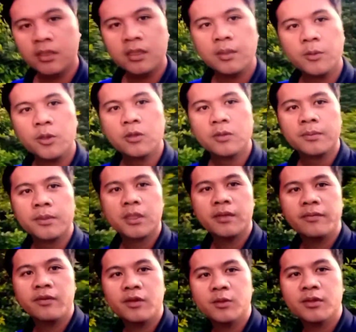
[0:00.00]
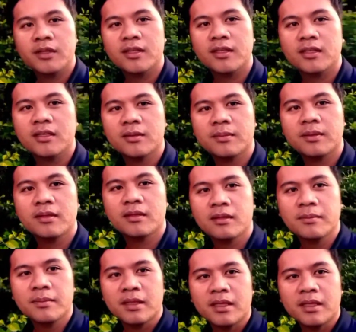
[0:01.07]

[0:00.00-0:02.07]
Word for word: and many other horrible